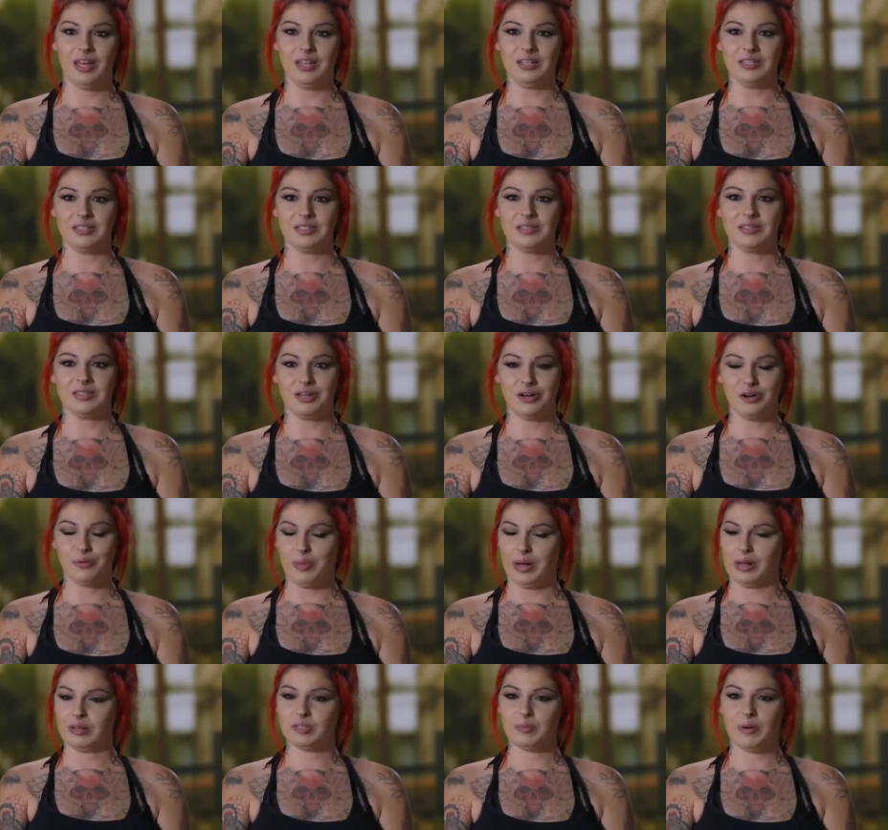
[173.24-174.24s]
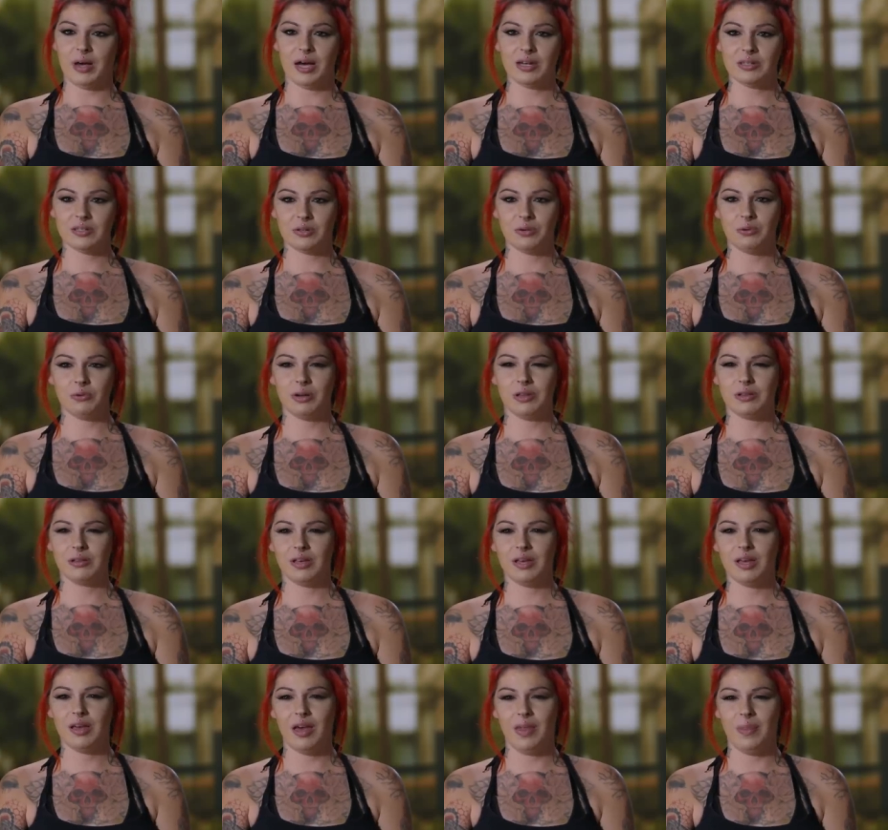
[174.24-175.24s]
and to see her bounce back so
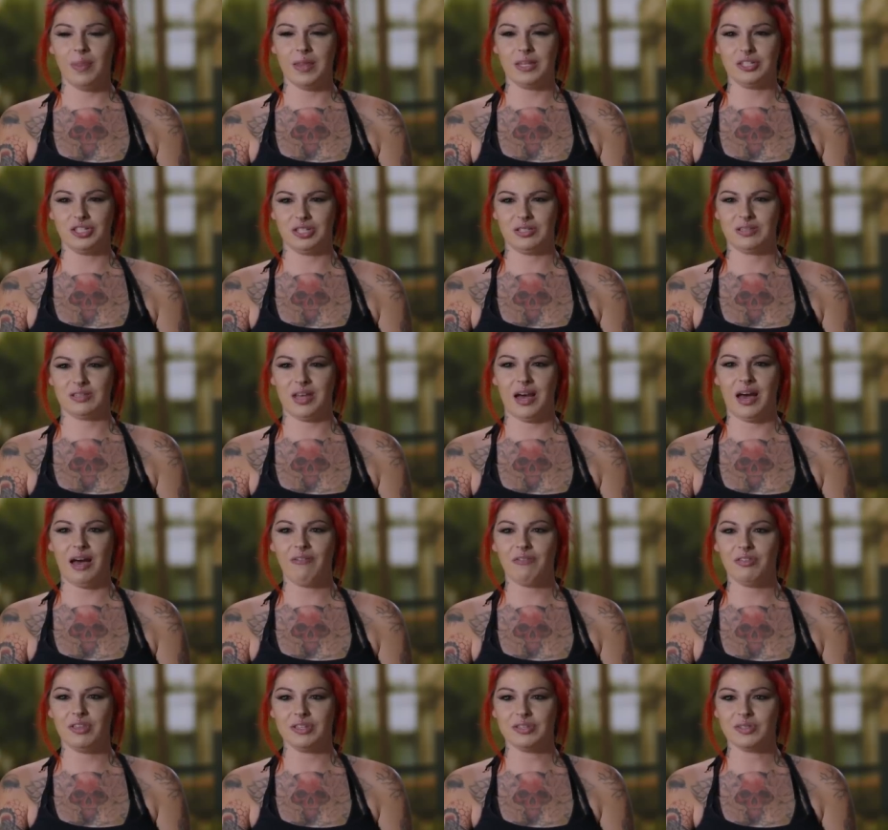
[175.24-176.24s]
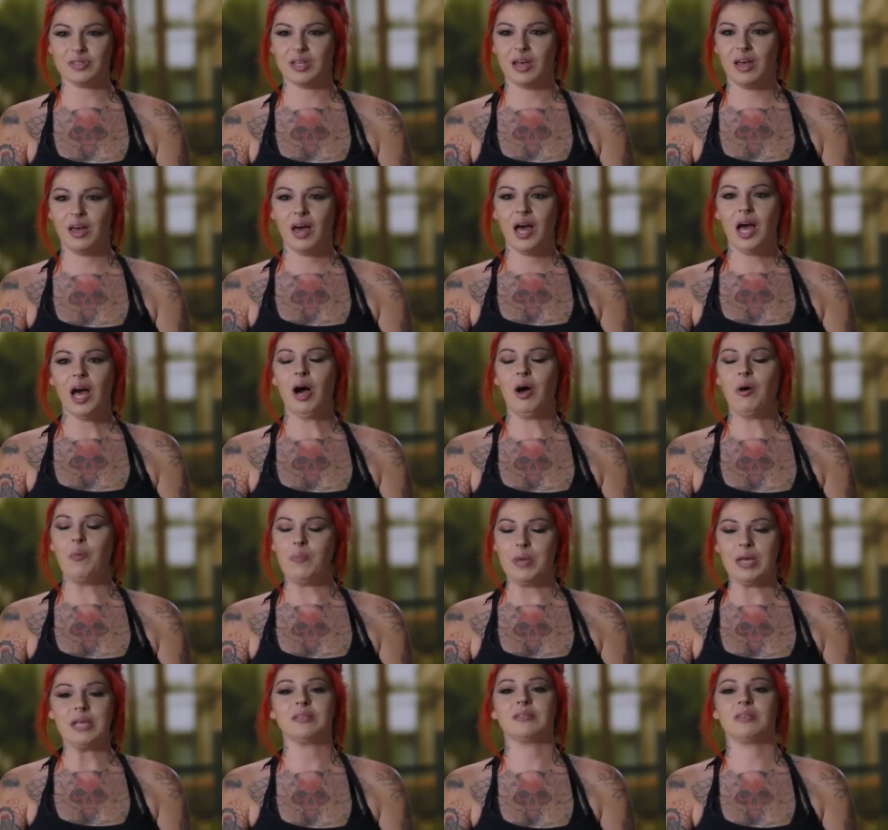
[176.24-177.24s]
quickly, and then just to have this
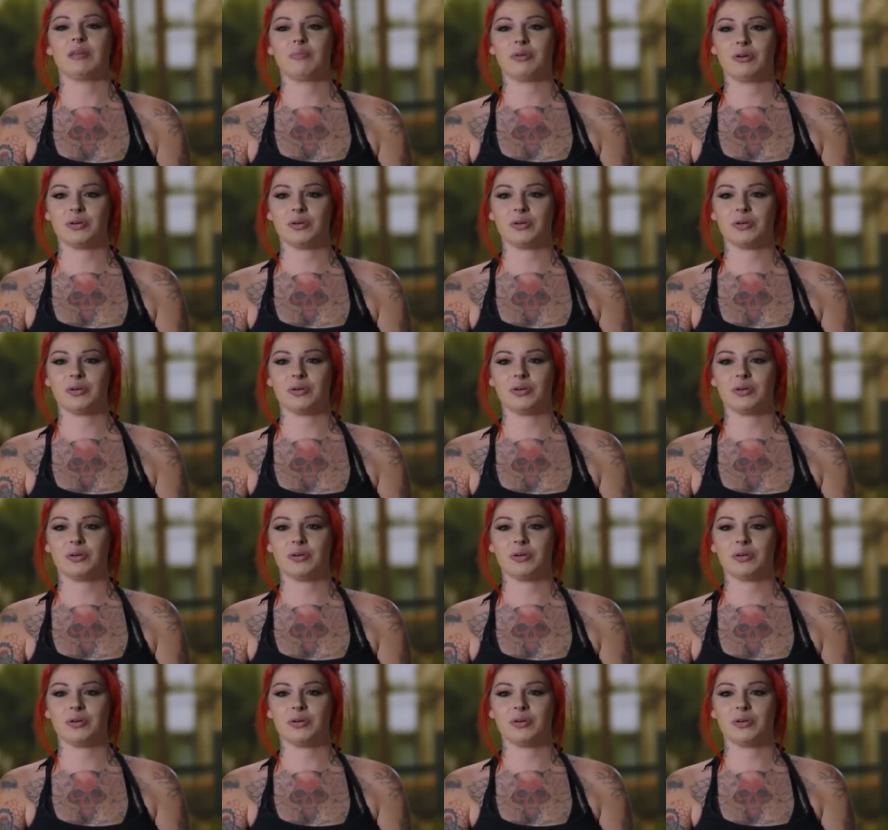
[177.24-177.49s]
amazing